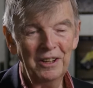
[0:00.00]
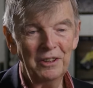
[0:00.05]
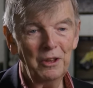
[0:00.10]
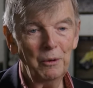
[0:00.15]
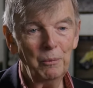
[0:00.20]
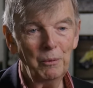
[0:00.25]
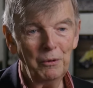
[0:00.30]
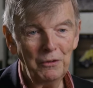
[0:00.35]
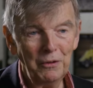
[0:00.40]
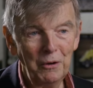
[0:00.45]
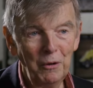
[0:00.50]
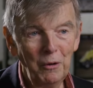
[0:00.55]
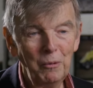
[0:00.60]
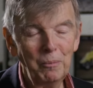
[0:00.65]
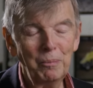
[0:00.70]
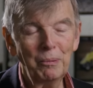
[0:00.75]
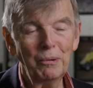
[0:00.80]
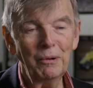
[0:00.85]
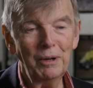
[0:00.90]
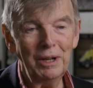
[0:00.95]
There was no
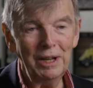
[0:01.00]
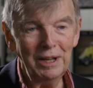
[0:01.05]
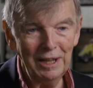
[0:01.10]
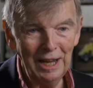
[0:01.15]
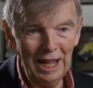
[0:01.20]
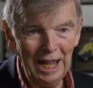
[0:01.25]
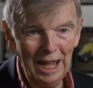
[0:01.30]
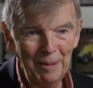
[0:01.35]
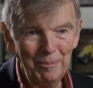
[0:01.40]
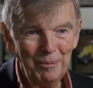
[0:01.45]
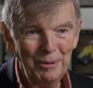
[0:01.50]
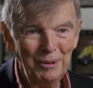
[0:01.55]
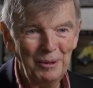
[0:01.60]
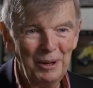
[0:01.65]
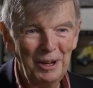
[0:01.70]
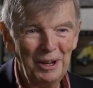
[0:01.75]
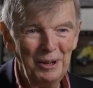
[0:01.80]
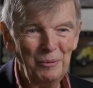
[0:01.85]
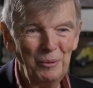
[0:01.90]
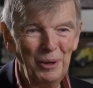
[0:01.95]
parade lap
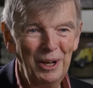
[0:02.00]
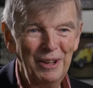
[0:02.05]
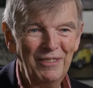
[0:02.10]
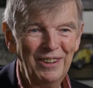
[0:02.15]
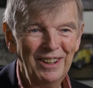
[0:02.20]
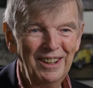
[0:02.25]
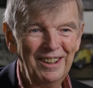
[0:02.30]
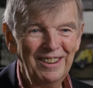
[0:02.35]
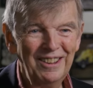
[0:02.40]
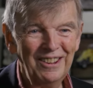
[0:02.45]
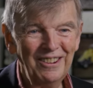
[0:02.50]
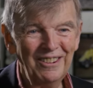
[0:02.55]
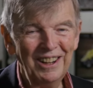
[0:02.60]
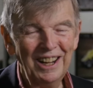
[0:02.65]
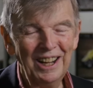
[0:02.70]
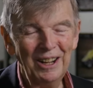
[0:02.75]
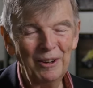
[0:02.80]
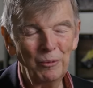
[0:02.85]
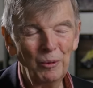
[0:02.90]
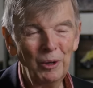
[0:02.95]
and waving at the
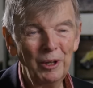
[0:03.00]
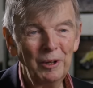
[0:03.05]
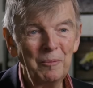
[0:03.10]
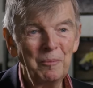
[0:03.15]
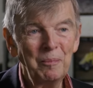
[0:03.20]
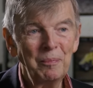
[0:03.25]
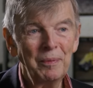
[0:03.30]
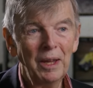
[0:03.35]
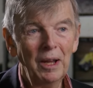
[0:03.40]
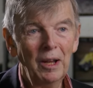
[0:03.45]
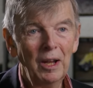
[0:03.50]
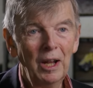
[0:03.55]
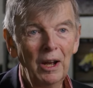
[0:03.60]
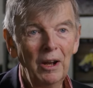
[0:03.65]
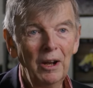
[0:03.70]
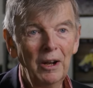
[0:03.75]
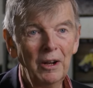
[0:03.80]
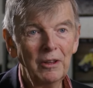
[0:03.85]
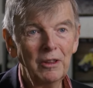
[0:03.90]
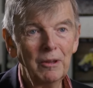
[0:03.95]
crowd. Well,
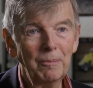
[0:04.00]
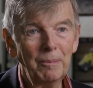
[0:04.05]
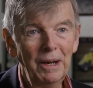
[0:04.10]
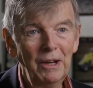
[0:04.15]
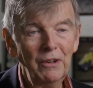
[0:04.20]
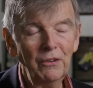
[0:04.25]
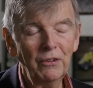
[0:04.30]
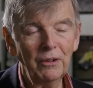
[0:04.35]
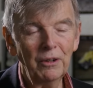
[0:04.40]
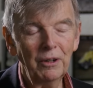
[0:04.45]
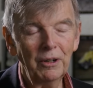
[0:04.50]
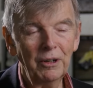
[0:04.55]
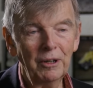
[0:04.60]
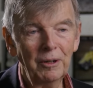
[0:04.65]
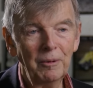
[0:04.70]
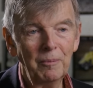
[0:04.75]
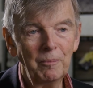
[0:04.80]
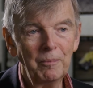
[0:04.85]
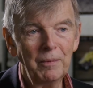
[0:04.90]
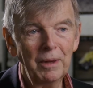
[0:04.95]
the pace
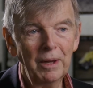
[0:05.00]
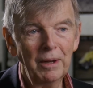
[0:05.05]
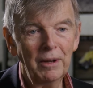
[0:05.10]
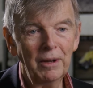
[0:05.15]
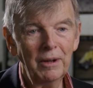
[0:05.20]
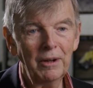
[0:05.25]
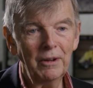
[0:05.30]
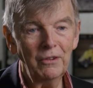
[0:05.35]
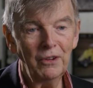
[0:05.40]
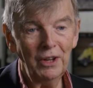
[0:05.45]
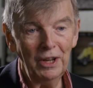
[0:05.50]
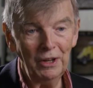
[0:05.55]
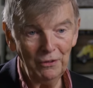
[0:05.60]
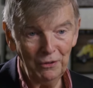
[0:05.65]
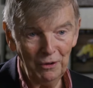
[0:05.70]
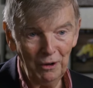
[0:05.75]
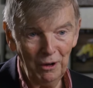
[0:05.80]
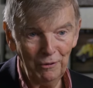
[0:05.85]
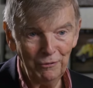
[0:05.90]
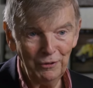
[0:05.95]
car
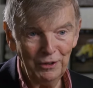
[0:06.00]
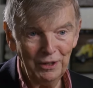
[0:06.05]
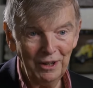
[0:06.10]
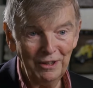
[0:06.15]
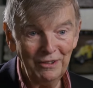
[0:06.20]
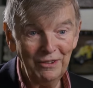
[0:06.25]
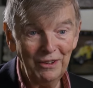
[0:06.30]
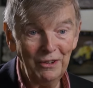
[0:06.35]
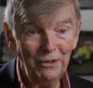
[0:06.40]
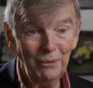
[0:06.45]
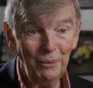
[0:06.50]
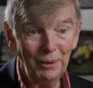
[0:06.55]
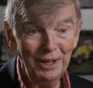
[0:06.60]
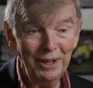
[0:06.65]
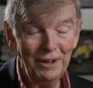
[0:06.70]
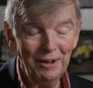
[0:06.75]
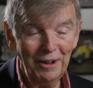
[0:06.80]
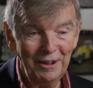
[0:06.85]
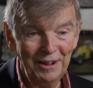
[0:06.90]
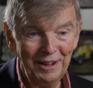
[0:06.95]
takes off in
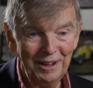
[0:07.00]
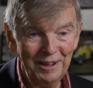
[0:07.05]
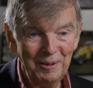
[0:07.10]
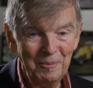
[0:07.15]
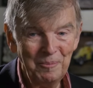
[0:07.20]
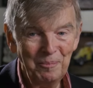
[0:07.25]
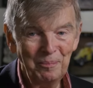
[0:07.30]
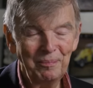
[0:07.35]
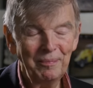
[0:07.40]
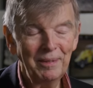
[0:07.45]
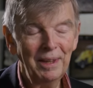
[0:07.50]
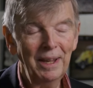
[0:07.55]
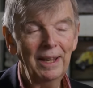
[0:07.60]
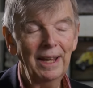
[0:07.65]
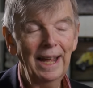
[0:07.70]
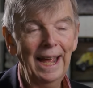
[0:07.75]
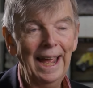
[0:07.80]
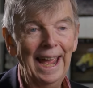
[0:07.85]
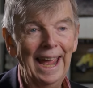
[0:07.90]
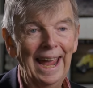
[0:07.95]
1929,
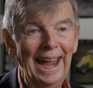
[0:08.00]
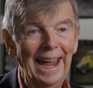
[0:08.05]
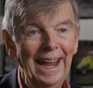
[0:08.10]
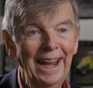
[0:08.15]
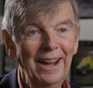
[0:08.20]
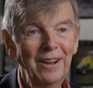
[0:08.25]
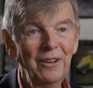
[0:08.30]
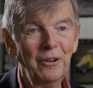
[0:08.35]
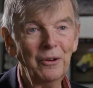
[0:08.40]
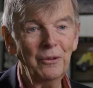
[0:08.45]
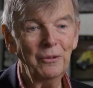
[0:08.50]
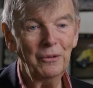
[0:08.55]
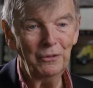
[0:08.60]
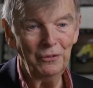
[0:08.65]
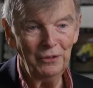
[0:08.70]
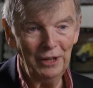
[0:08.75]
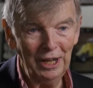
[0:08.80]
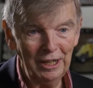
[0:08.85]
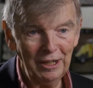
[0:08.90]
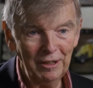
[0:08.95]
and there's a
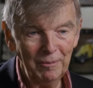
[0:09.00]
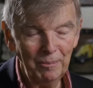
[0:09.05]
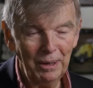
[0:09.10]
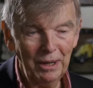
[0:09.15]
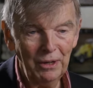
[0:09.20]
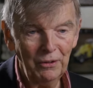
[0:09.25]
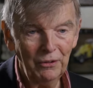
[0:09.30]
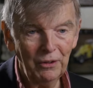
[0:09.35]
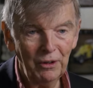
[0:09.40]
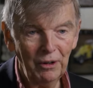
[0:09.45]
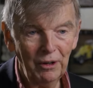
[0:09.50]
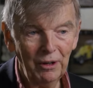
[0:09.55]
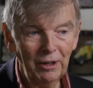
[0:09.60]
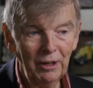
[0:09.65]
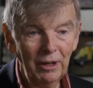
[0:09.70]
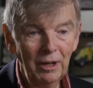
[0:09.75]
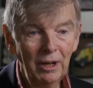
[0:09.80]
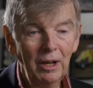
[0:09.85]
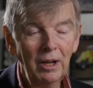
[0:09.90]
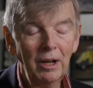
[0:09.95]
second pace
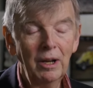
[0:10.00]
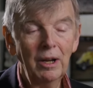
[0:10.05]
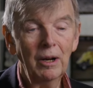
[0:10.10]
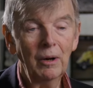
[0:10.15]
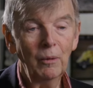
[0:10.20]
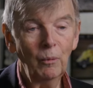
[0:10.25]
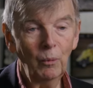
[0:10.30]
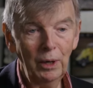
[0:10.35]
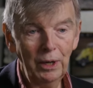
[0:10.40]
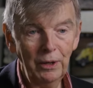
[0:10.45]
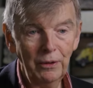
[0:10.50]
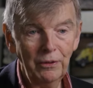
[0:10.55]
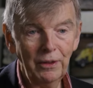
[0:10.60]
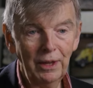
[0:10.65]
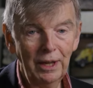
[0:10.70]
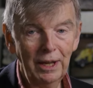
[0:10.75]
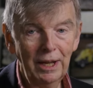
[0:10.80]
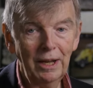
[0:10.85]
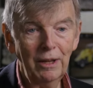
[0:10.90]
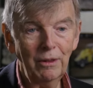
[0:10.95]
car with
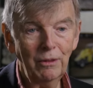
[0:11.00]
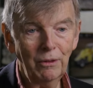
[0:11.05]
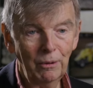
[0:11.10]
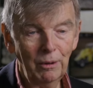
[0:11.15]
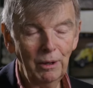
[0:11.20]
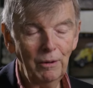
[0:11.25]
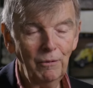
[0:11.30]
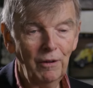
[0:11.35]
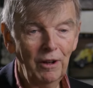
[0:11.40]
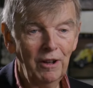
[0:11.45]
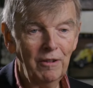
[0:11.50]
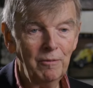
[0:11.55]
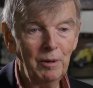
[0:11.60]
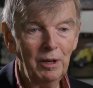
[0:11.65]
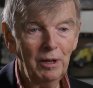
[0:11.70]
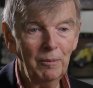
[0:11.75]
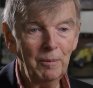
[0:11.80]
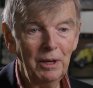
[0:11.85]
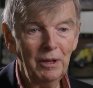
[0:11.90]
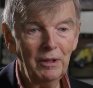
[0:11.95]
a 35
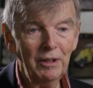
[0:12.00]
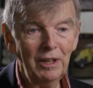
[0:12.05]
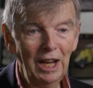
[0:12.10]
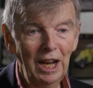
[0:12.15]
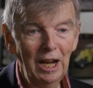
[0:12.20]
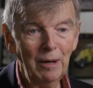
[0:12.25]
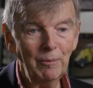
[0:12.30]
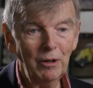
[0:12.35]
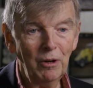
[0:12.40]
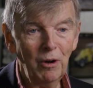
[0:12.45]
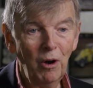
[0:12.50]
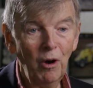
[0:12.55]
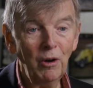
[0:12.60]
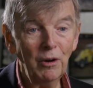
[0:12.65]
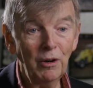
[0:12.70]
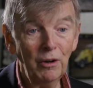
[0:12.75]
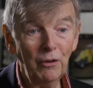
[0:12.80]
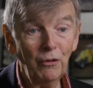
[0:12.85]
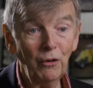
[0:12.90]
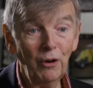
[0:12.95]
millimeter camera
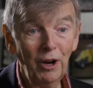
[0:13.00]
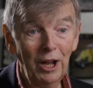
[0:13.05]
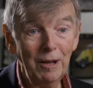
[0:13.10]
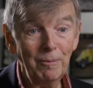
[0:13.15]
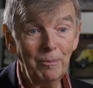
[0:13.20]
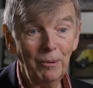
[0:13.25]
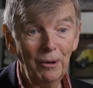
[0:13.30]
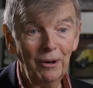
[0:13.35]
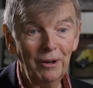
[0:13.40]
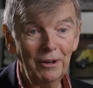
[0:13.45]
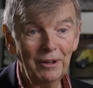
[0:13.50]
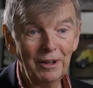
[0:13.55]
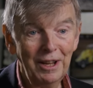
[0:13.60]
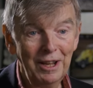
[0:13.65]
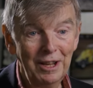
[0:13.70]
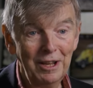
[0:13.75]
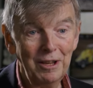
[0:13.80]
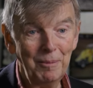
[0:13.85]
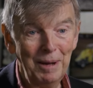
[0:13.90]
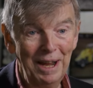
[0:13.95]
on a tripod
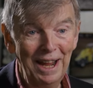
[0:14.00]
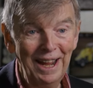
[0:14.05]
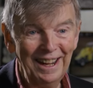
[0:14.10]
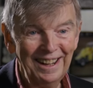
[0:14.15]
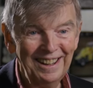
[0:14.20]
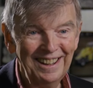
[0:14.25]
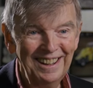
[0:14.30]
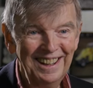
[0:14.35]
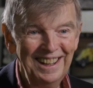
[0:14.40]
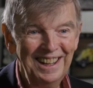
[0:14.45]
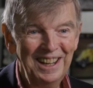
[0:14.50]
in the back.